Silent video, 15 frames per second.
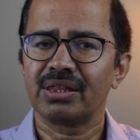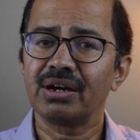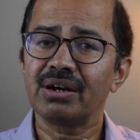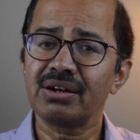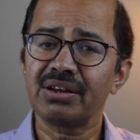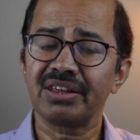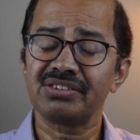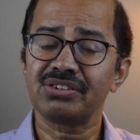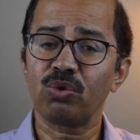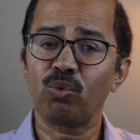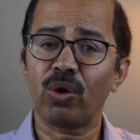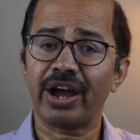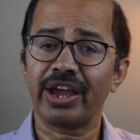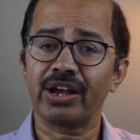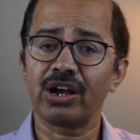Third reason
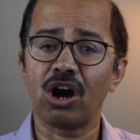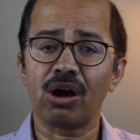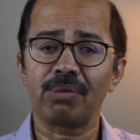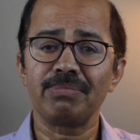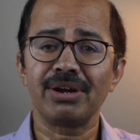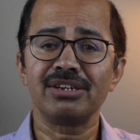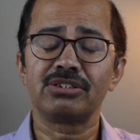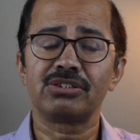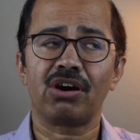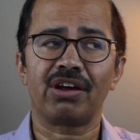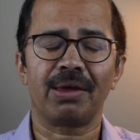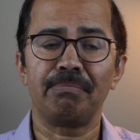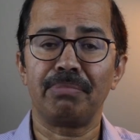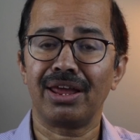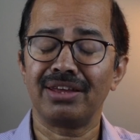why governments
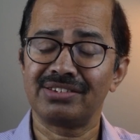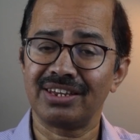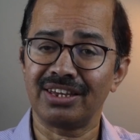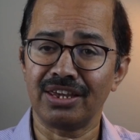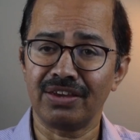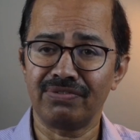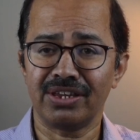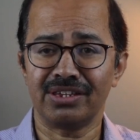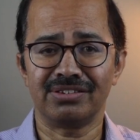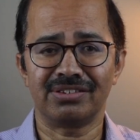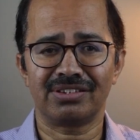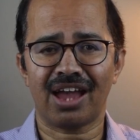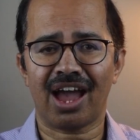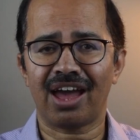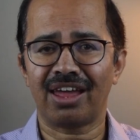are embracing
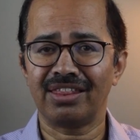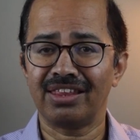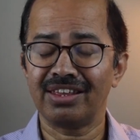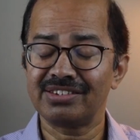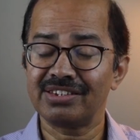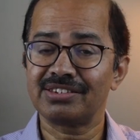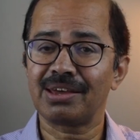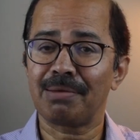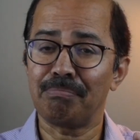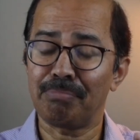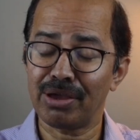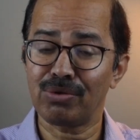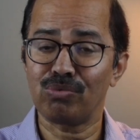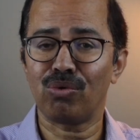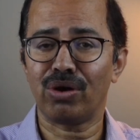EVs, and this is a
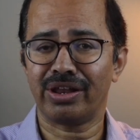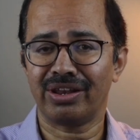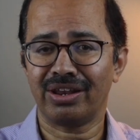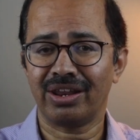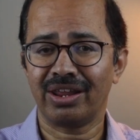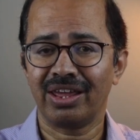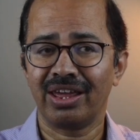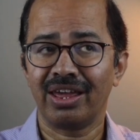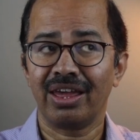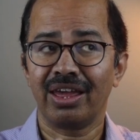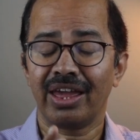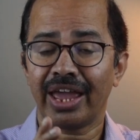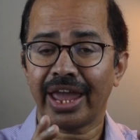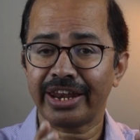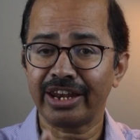big one:
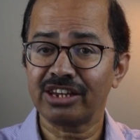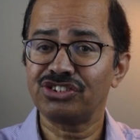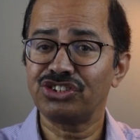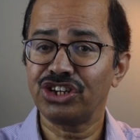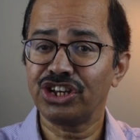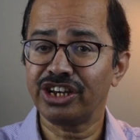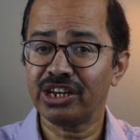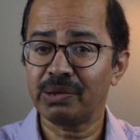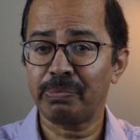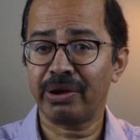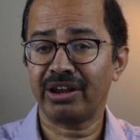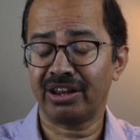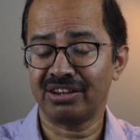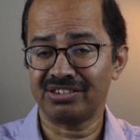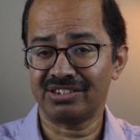energy
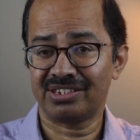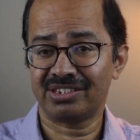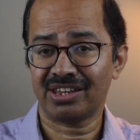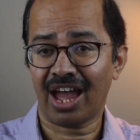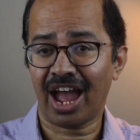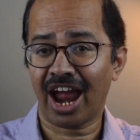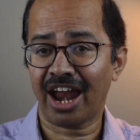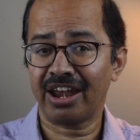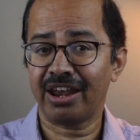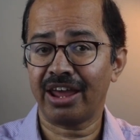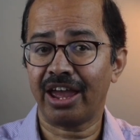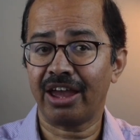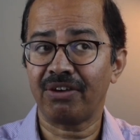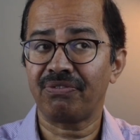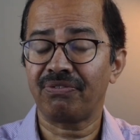independence and
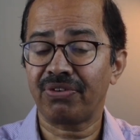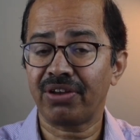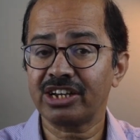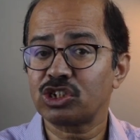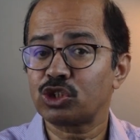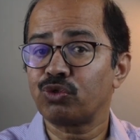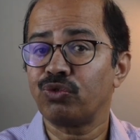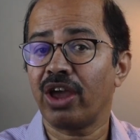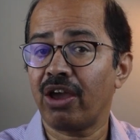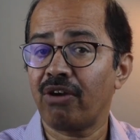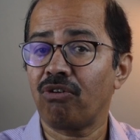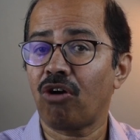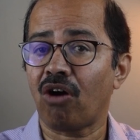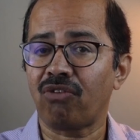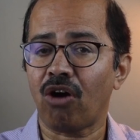a fresh
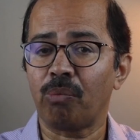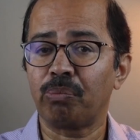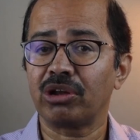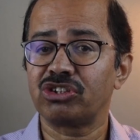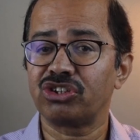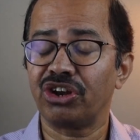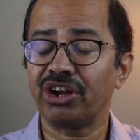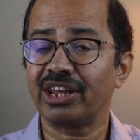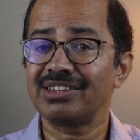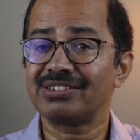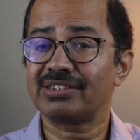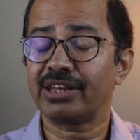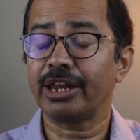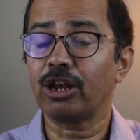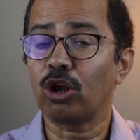wave of
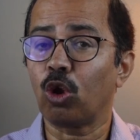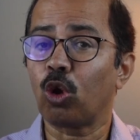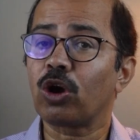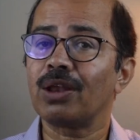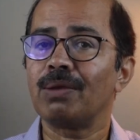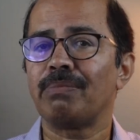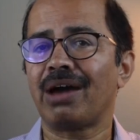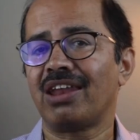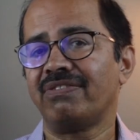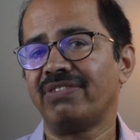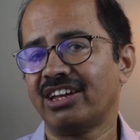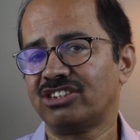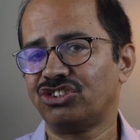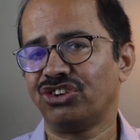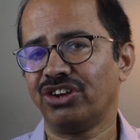opportunities in local
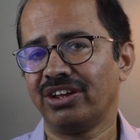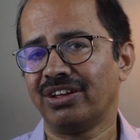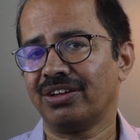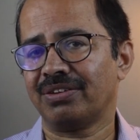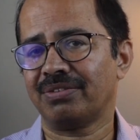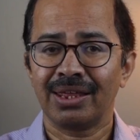manufacturing.